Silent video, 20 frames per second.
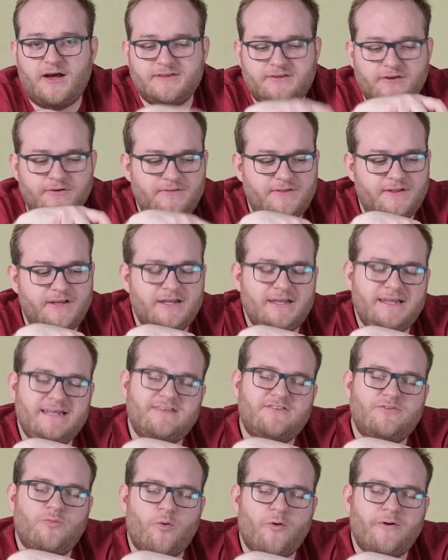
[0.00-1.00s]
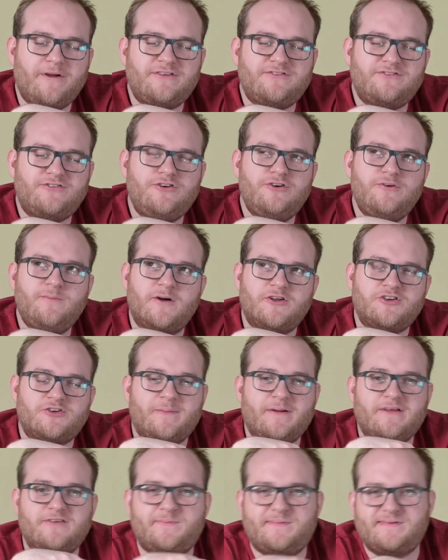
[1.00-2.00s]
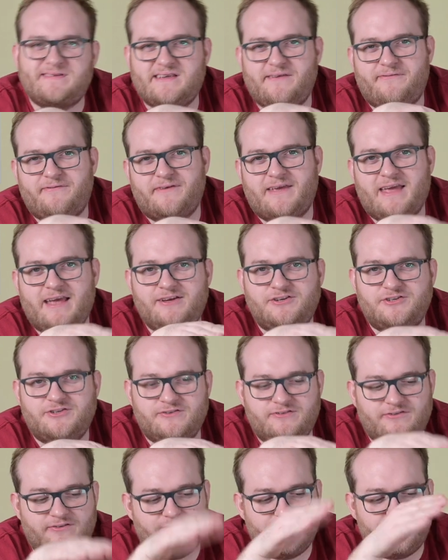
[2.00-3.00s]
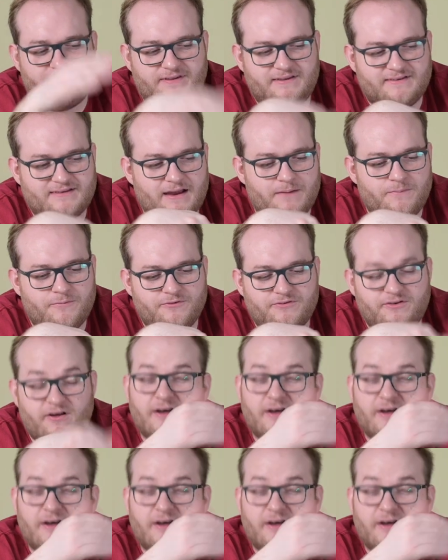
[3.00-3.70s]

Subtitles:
I don't think you need to worry too much about specifications of these cameras.